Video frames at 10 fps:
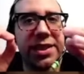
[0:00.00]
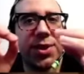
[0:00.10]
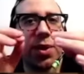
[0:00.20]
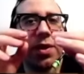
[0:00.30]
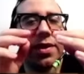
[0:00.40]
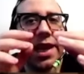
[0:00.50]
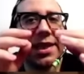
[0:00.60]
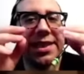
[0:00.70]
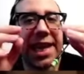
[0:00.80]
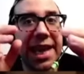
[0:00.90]
So they
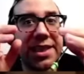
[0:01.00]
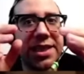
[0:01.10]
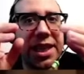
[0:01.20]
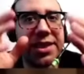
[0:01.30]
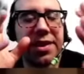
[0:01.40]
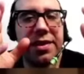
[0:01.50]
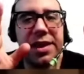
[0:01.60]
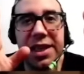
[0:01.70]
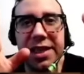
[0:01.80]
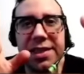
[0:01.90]
tended
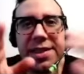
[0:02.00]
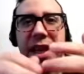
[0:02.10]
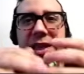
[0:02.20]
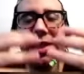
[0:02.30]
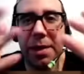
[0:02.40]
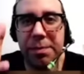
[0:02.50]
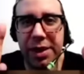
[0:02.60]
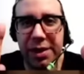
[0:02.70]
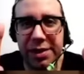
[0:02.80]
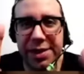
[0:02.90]
these
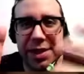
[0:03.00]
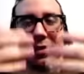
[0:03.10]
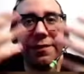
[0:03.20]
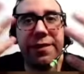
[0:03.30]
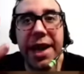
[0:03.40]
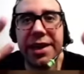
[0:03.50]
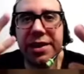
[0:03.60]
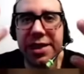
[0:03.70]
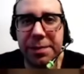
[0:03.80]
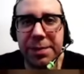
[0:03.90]
temples, these
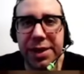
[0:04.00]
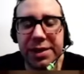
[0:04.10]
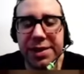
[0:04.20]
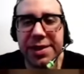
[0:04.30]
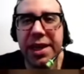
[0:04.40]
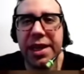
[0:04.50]
fire temples.